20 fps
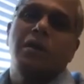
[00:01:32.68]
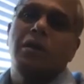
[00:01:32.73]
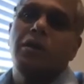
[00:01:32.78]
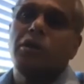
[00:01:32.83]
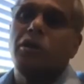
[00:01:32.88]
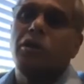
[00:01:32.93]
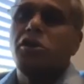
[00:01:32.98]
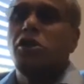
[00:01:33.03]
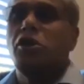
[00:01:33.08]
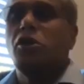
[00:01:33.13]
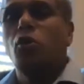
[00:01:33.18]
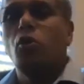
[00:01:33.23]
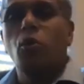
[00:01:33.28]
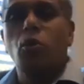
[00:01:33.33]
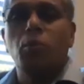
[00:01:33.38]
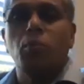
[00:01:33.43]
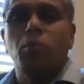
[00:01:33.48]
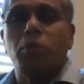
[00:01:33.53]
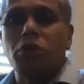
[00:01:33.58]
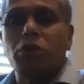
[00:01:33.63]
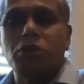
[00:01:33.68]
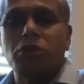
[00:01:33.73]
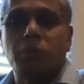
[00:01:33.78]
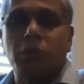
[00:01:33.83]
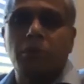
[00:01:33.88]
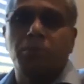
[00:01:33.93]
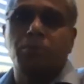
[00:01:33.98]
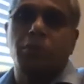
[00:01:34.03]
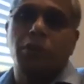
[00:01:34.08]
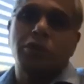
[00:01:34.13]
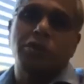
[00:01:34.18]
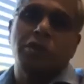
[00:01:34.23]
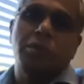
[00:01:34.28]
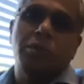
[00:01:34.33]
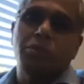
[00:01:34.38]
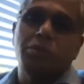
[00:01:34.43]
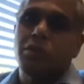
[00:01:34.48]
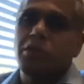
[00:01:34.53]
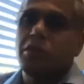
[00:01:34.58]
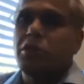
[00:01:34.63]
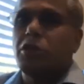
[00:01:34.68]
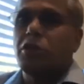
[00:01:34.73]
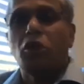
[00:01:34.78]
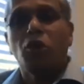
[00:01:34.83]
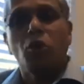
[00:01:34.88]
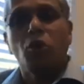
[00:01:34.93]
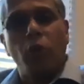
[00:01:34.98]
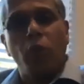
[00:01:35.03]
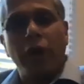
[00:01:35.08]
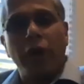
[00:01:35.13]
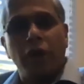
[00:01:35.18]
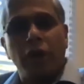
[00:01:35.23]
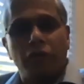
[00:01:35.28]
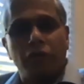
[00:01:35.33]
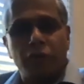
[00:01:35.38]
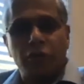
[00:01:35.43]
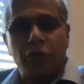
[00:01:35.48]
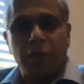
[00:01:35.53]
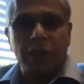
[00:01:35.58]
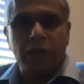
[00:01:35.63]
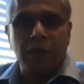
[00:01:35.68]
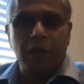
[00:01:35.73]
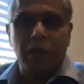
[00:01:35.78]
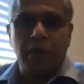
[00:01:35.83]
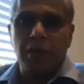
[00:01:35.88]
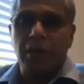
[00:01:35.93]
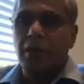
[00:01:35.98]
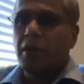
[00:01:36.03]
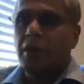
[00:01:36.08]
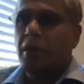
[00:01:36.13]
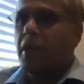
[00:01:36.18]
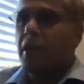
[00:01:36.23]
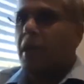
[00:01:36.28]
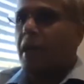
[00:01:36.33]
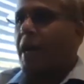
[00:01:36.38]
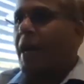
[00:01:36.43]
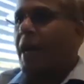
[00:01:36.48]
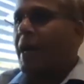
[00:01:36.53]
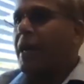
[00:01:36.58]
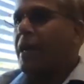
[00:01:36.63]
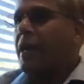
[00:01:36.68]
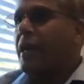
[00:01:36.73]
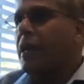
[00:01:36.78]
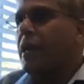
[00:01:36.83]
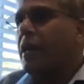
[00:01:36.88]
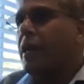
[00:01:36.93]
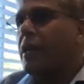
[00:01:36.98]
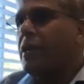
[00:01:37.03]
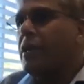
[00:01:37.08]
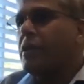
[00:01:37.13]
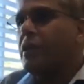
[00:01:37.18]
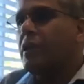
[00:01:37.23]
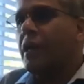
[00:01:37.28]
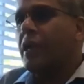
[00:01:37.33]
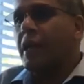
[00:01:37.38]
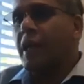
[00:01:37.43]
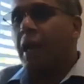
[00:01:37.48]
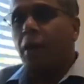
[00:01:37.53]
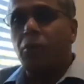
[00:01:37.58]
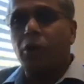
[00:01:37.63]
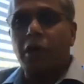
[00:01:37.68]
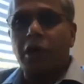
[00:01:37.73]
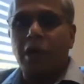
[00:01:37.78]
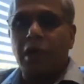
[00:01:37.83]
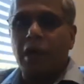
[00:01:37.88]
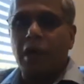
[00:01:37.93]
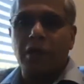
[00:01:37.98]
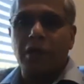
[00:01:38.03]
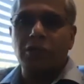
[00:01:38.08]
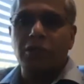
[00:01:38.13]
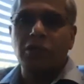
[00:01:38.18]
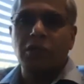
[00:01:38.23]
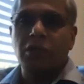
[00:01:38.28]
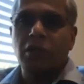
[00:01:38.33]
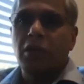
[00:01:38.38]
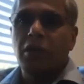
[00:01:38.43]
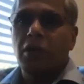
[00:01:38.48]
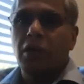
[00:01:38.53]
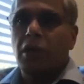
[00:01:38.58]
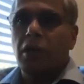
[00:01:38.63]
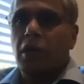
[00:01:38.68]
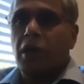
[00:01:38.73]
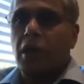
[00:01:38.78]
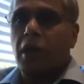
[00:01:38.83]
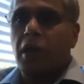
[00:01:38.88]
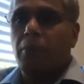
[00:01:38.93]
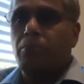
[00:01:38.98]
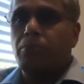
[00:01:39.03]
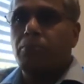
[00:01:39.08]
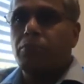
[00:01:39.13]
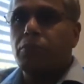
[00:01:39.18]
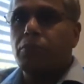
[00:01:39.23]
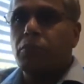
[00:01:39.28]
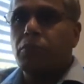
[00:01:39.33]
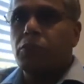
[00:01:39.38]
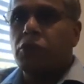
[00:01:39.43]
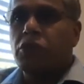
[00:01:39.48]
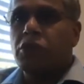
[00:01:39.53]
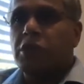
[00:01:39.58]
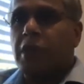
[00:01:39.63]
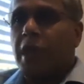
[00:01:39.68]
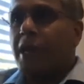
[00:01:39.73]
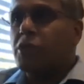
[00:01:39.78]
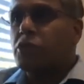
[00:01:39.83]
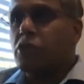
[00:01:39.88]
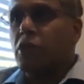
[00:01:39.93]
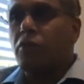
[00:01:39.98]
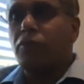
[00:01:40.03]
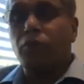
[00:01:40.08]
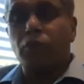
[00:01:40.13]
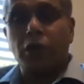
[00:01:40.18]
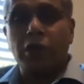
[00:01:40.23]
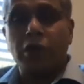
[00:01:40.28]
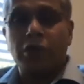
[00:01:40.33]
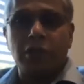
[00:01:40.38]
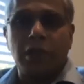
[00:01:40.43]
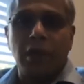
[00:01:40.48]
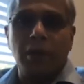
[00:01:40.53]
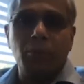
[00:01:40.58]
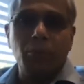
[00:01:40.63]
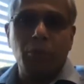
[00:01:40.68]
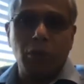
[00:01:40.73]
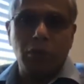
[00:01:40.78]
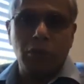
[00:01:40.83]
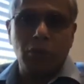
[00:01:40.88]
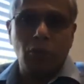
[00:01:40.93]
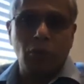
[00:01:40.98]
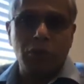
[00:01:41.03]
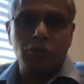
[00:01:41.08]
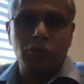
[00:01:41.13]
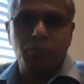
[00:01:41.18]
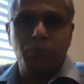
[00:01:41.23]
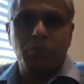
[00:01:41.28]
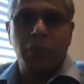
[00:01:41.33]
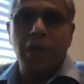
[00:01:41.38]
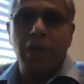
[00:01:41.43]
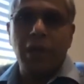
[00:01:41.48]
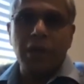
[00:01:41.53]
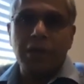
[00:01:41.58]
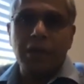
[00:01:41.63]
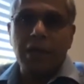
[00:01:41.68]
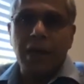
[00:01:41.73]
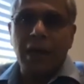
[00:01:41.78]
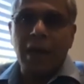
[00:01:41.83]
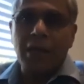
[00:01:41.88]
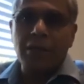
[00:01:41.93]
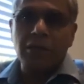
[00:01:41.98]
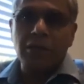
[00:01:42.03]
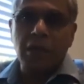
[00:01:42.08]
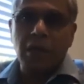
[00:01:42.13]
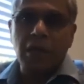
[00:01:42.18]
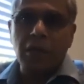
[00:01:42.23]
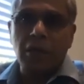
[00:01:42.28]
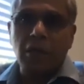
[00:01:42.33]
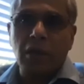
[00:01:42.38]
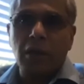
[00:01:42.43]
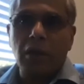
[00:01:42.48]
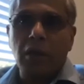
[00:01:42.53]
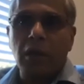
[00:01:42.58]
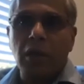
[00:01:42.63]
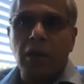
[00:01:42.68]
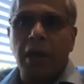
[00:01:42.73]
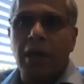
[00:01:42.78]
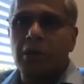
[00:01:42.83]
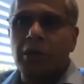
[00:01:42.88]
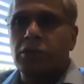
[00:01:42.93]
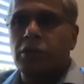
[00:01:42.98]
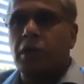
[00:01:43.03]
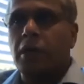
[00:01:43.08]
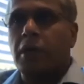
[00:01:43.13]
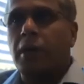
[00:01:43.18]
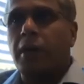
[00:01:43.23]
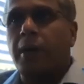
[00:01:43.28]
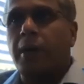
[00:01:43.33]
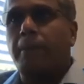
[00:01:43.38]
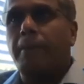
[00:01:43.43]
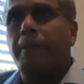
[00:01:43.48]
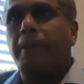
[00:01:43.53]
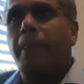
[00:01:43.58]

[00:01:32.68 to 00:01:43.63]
new perce- perception, new way of thinking. And sure. in our case, um, StackStorm, for example, was built hmm. as a as a